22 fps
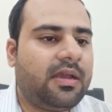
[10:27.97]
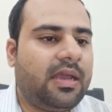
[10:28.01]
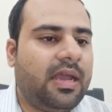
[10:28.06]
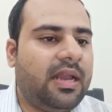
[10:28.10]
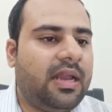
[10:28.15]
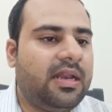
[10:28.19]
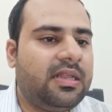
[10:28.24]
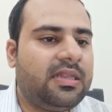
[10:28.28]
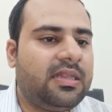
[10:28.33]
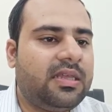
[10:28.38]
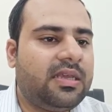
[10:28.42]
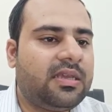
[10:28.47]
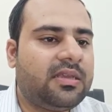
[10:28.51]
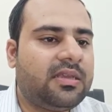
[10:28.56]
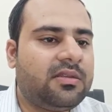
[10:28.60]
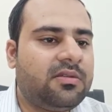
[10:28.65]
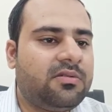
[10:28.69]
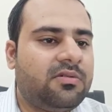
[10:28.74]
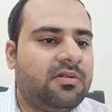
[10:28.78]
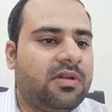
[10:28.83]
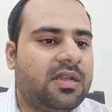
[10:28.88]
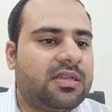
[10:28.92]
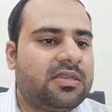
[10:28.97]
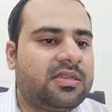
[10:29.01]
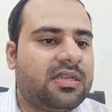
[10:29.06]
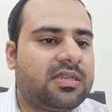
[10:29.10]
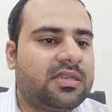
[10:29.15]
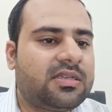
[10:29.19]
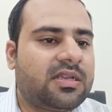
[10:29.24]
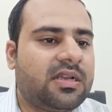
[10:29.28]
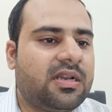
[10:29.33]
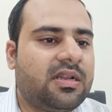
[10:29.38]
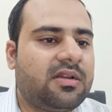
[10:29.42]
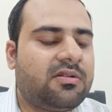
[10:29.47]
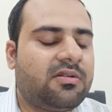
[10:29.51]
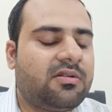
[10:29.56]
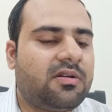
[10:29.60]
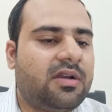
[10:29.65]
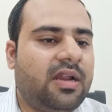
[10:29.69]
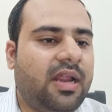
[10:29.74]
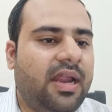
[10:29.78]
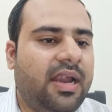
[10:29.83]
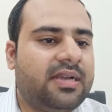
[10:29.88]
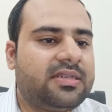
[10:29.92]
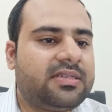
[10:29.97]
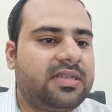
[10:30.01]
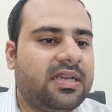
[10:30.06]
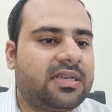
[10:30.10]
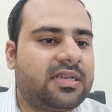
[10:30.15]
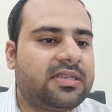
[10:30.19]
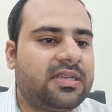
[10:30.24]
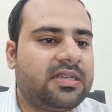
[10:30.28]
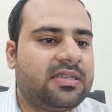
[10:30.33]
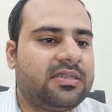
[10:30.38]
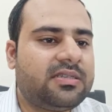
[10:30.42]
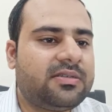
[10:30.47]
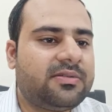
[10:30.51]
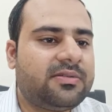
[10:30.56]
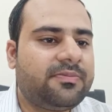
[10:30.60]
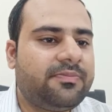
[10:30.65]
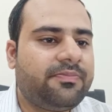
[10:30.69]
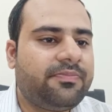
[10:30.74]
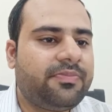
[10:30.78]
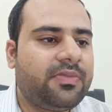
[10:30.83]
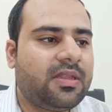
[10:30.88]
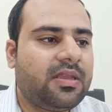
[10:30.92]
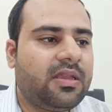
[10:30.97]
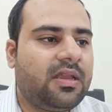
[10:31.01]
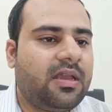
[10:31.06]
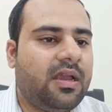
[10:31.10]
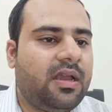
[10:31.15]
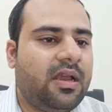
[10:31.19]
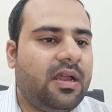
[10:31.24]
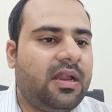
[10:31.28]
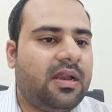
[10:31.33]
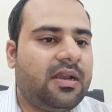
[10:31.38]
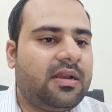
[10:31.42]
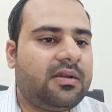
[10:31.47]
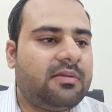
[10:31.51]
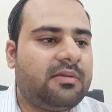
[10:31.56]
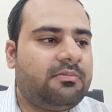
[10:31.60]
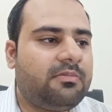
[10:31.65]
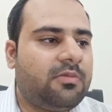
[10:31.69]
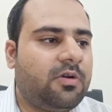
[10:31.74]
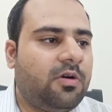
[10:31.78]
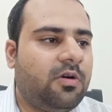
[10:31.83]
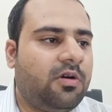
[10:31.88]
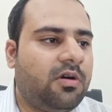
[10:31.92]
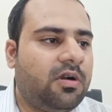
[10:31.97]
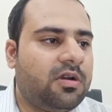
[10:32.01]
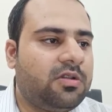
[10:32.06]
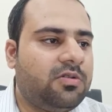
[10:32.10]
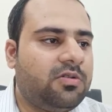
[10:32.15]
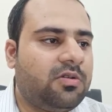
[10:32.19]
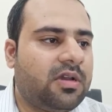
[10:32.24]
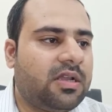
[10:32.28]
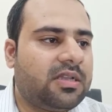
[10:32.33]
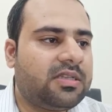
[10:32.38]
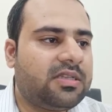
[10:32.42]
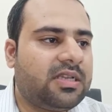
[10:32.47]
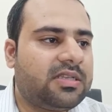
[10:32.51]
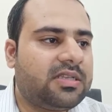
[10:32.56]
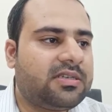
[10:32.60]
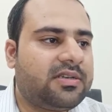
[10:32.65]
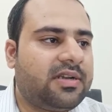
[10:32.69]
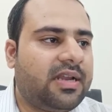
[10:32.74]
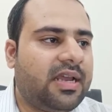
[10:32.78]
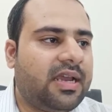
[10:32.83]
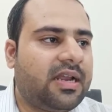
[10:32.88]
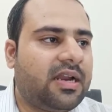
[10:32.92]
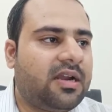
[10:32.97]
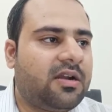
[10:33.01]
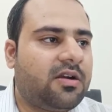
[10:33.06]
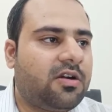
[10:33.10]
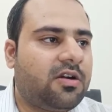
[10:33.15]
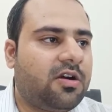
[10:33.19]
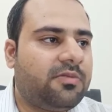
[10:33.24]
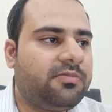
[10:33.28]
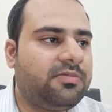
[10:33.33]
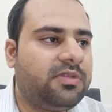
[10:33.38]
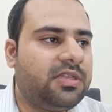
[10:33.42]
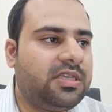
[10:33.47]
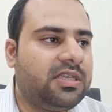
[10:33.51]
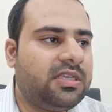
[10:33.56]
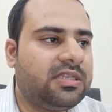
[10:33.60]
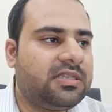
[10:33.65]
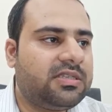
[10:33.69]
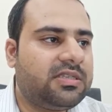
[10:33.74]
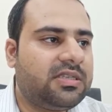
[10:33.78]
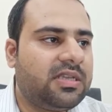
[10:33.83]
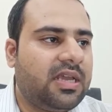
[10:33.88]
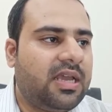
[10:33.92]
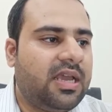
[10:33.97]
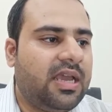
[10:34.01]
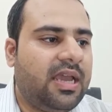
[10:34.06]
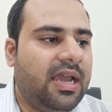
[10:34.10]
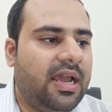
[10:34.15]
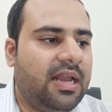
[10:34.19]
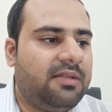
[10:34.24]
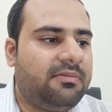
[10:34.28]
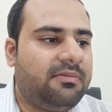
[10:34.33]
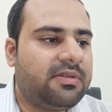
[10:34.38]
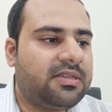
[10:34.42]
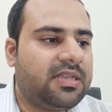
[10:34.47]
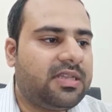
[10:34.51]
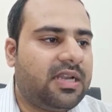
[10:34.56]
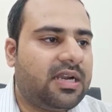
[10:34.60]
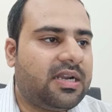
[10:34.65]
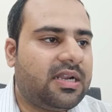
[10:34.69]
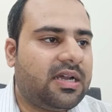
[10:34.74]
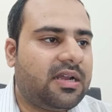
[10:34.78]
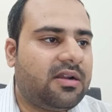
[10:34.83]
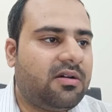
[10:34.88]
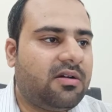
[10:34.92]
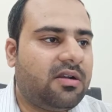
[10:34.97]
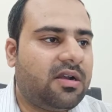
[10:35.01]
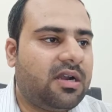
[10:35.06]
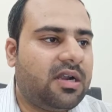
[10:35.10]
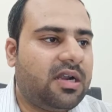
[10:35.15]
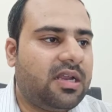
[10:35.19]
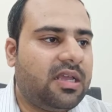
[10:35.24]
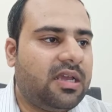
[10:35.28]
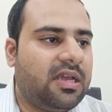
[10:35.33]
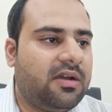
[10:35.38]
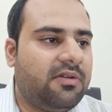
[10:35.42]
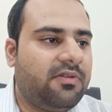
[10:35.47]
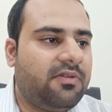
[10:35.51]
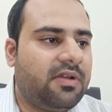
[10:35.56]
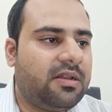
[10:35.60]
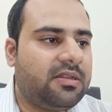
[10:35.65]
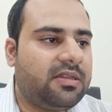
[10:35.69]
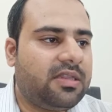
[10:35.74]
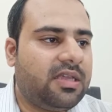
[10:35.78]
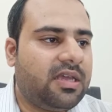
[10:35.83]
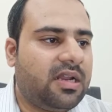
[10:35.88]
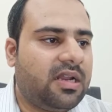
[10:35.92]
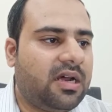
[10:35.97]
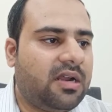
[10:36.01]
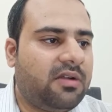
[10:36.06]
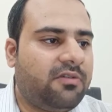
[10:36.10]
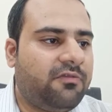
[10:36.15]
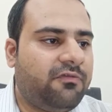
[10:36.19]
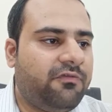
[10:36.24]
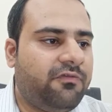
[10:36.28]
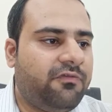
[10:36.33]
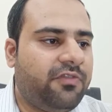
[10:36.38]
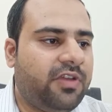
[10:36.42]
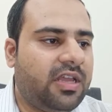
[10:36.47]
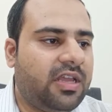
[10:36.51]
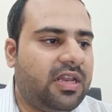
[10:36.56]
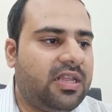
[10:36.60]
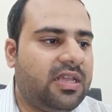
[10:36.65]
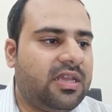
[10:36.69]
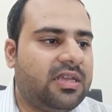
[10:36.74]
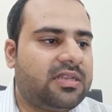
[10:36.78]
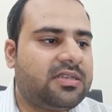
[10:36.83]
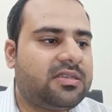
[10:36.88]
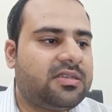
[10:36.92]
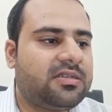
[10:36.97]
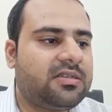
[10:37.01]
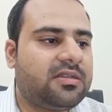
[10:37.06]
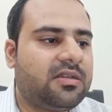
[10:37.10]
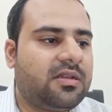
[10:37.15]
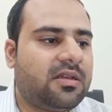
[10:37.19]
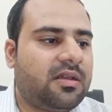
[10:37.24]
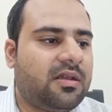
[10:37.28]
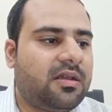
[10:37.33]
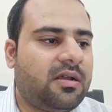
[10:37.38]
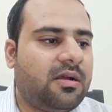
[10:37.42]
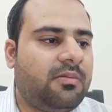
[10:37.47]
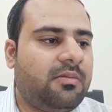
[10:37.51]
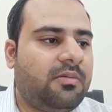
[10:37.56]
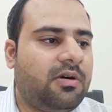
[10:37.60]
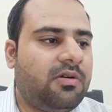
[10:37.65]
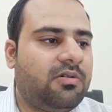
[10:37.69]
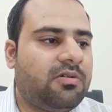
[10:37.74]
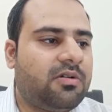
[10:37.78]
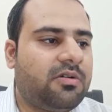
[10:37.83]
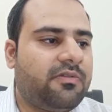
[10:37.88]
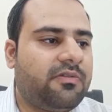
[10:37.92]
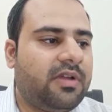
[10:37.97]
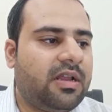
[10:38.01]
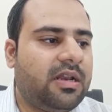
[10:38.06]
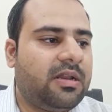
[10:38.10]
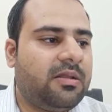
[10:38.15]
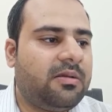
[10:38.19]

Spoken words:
anything, you can just click on add sections, and or you can just drag and drop these elements that are already available. There are various amount of